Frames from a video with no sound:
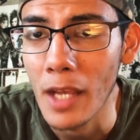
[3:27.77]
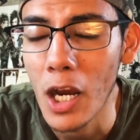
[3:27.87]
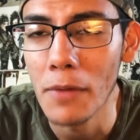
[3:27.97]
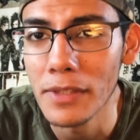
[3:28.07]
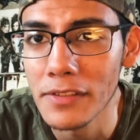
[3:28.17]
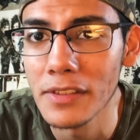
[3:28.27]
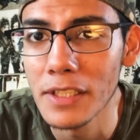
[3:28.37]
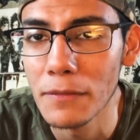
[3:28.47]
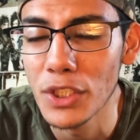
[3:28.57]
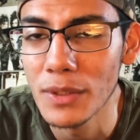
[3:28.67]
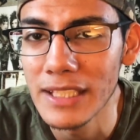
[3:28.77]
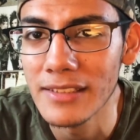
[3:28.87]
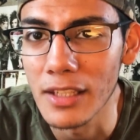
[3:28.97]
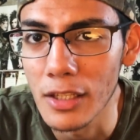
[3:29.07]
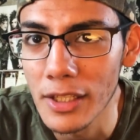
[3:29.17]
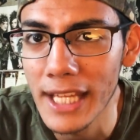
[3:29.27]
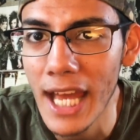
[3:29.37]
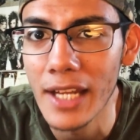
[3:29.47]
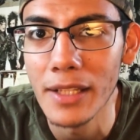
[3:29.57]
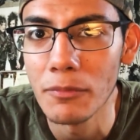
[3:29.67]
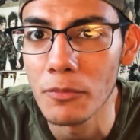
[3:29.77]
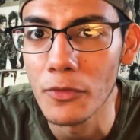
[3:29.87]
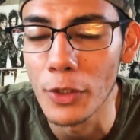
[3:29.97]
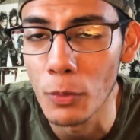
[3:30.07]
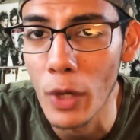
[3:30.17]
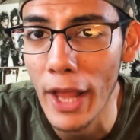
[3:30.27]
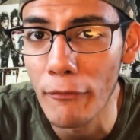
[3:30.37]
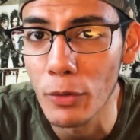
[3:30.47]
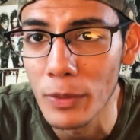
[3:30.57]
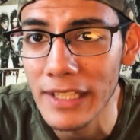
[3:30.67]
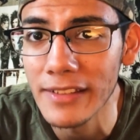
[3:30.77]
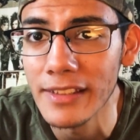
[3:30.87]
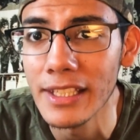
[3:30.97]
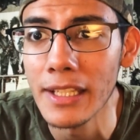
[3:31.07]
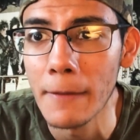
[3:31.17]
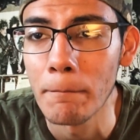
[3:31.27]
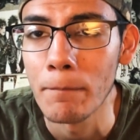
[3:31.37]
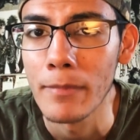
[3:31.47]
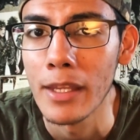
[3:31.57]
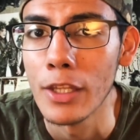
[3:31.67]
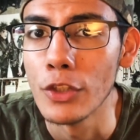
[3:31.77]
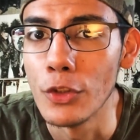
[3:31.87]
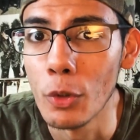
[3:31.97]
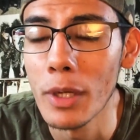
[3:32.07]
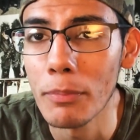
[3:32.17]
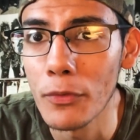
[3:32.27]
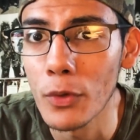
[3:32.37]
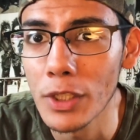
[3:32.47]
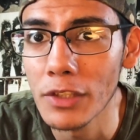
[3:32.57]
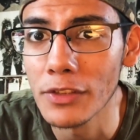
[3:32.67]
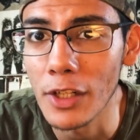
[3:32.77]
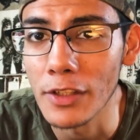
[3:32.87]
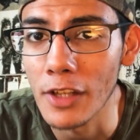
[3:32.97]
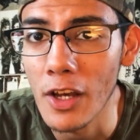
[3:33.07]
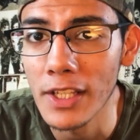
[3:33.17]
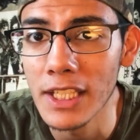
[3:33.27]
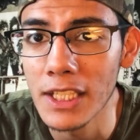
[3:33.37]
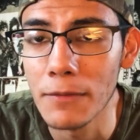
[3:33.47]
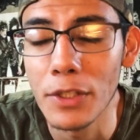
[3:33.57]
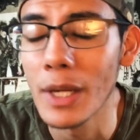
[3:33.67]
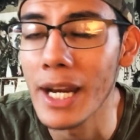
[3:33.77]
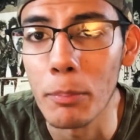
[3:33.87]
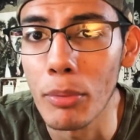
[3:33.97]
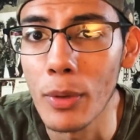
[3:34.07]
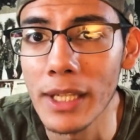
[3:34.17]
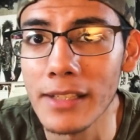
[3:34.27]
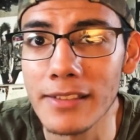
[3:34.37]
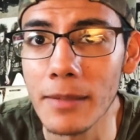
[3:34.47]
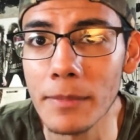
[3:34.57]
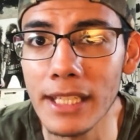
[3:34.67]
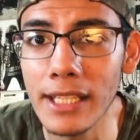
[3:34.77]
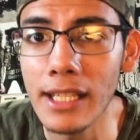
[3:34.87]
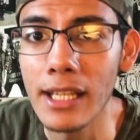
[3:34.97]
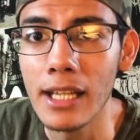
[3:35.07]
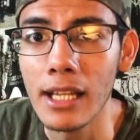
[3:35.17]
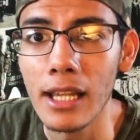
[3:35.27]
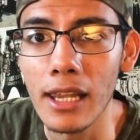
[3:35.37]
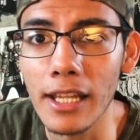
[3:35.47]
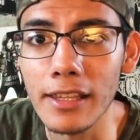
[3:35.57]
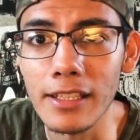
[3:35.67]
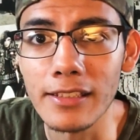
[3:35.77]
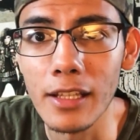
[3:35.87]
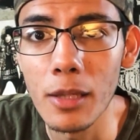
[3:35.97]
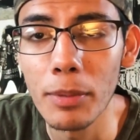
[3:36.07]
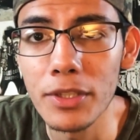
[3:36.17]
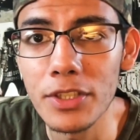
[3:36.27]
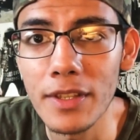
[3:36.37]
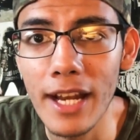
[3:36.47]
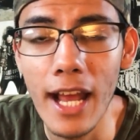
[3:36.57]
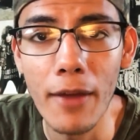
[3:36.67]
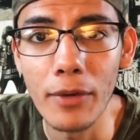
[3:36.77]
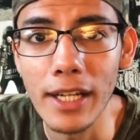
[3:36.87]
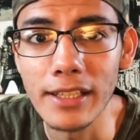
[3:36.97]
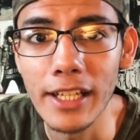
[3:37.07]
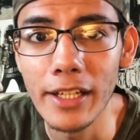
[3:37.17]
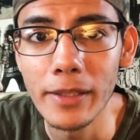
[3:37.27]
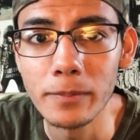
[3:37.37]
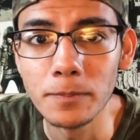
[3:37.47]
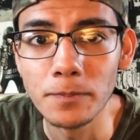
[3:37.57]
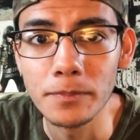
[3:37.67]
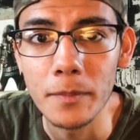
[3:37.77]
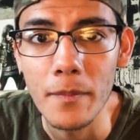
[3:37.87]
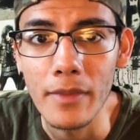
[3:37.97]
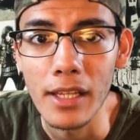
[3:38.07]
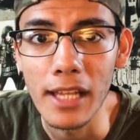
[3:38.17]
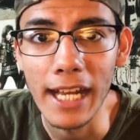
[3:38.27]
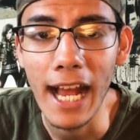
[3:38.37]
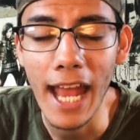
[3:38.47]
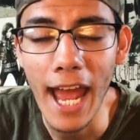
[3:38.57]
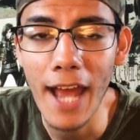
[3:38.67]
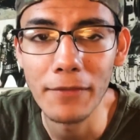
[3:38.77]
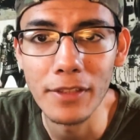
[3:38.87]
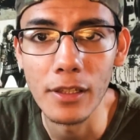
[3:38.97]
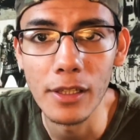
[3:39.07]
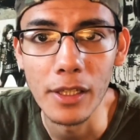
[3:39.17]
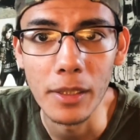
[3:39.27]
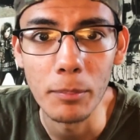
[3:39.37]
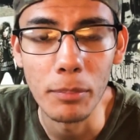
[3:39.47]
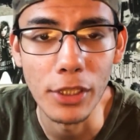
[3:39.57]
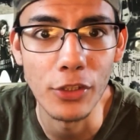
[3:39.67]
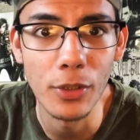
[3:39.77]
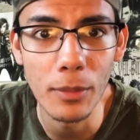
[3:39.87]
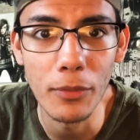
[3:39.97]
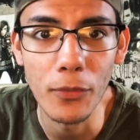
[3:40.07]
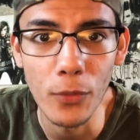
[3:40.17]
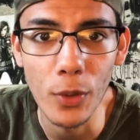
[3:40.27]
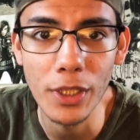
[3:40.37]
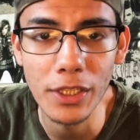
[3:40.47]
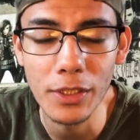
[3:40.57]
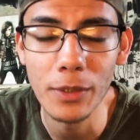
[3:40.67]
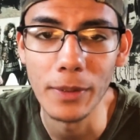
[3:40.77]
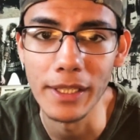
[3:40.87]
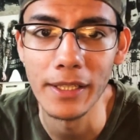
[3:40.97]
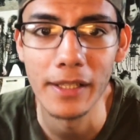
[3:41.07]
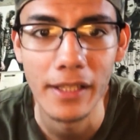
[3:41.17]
Obviously, if you need to look at it for whatever reason, do it before you start talking. If you gotta point at something, like the Attila poster that I have right there, like I have to look, but do it before you do it.